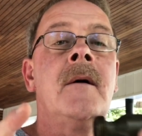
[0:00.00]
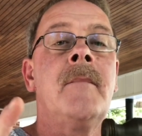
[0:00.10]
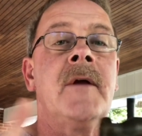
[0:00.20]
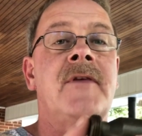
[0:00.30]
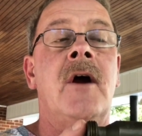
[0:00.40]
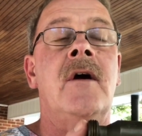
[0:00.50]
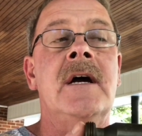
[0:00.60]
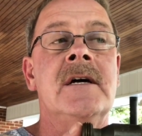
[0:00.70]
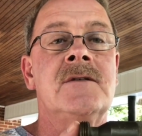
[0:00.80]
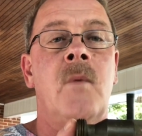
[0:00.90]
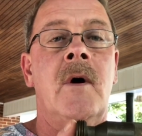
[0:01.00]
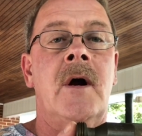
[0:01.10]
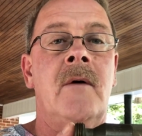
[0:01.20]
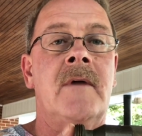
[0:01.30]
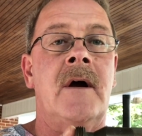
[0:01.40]
But there is one
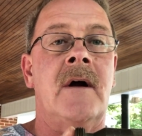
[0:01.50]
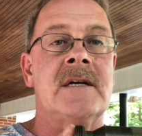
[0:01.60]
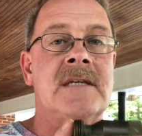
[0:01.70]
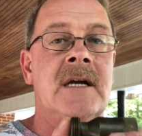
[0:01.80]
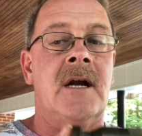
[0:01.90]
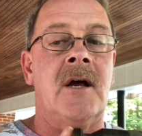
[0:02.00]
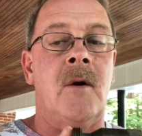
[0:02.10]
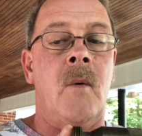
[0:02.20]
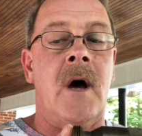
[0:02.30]
on there I seen a little